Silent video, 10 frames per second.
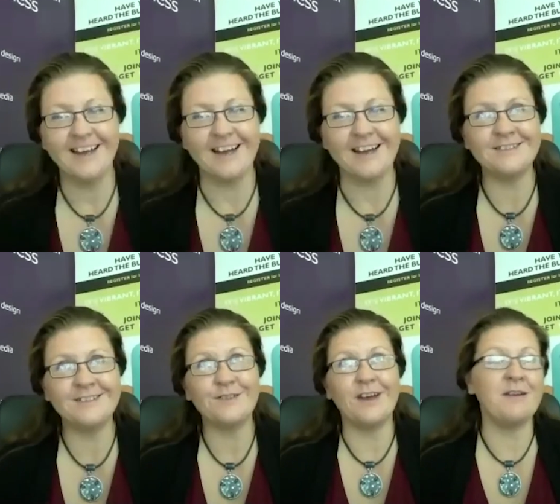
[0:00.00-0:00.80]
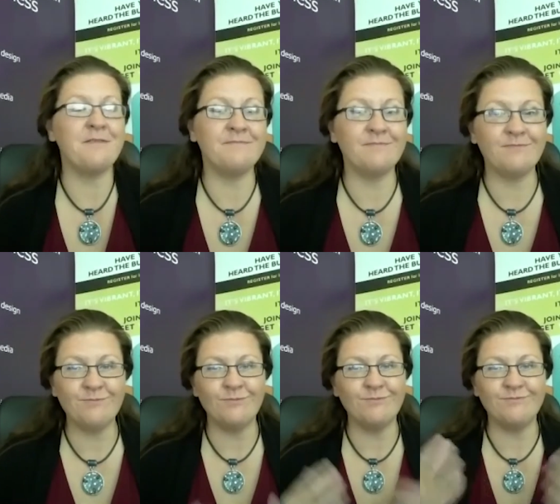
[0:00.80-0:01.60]
And
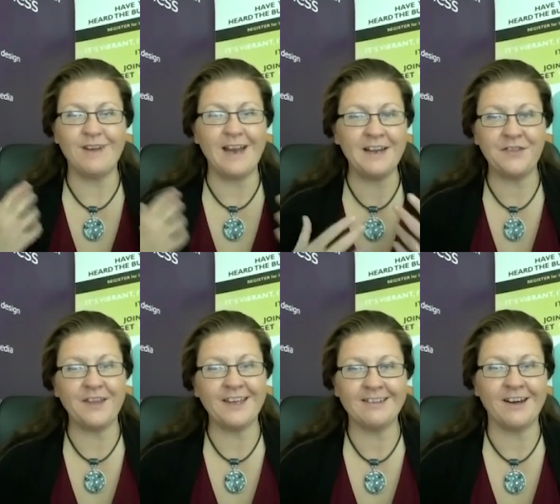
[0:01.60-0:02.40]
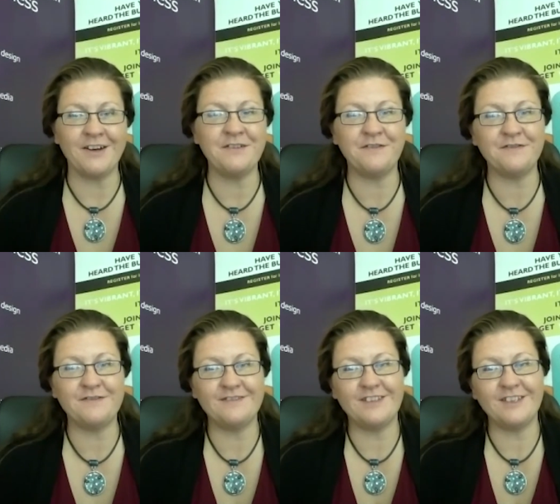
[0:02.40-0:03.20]
anything kind of
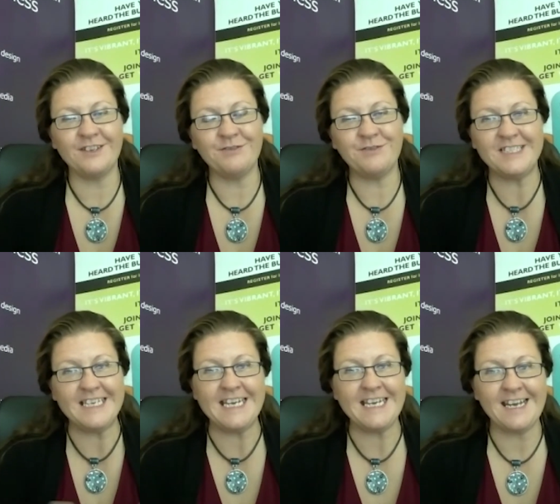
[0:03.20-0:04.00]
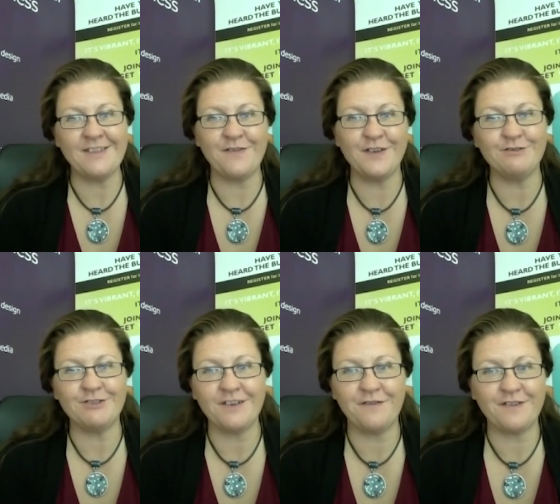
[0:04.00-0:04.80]
that you see in the
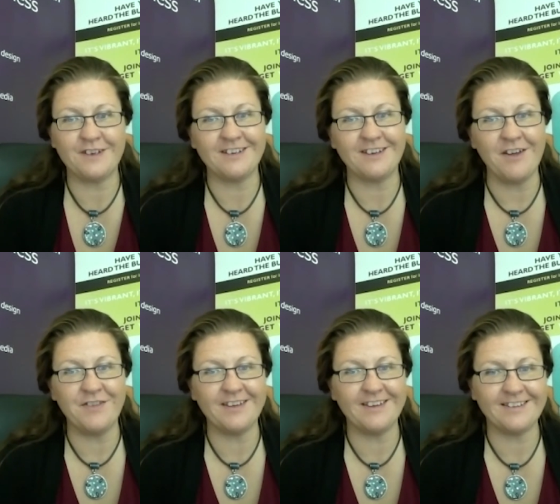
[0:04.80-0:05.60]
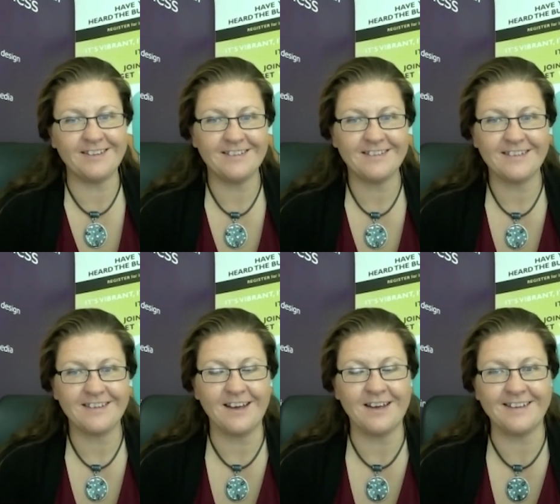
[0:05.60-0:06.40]
future for either
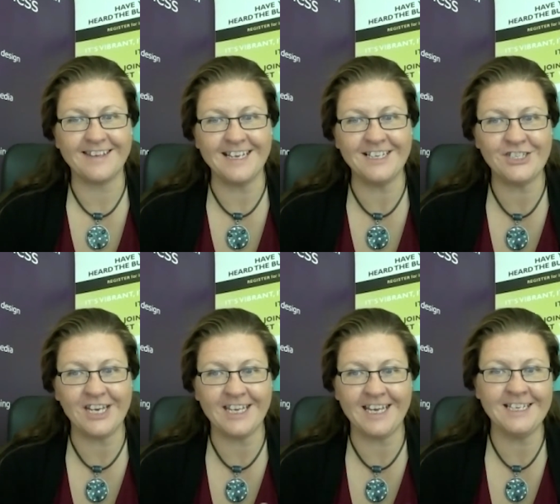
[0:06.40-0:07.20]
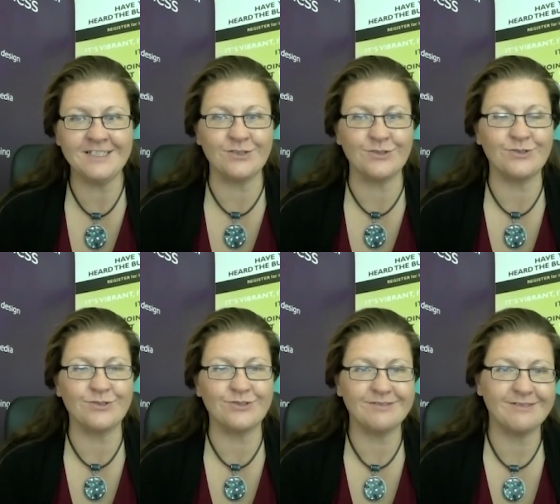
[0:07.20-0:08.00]
Keynes
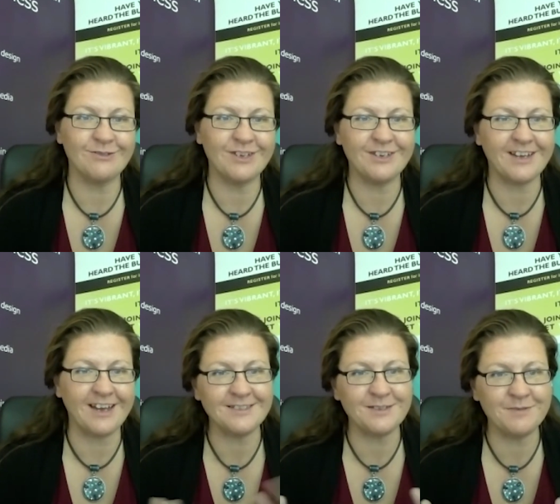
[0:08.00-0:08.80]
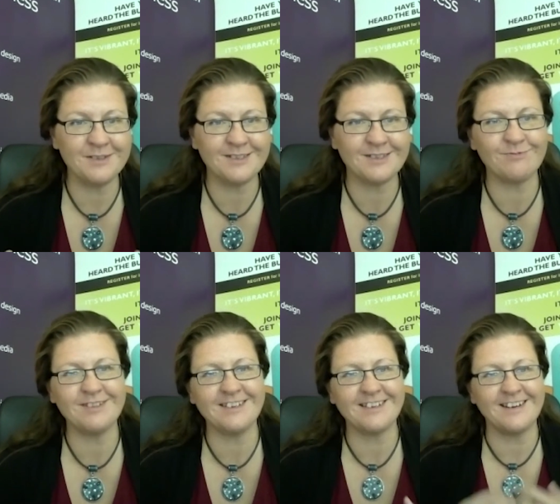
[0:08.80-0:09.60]
or your customers?
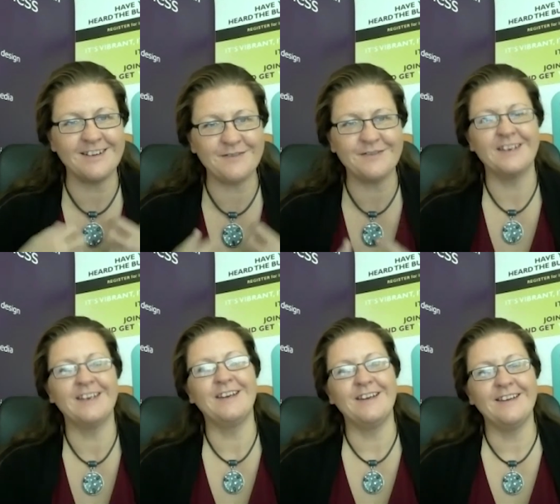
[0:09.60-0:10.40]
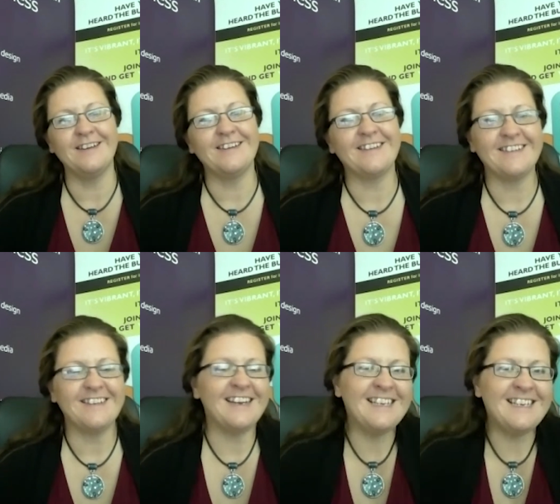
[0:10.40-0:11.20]
What you kind of
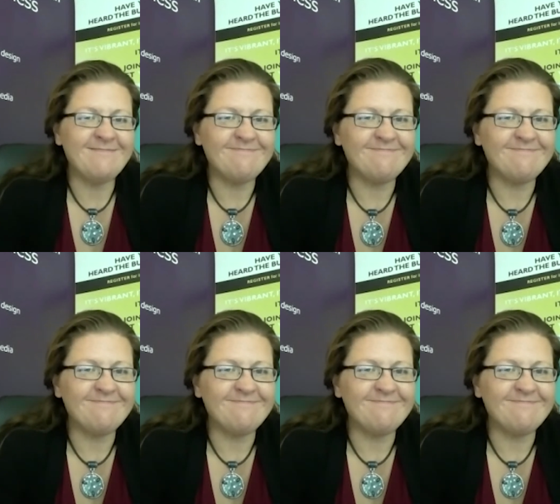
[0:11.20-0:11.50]
any?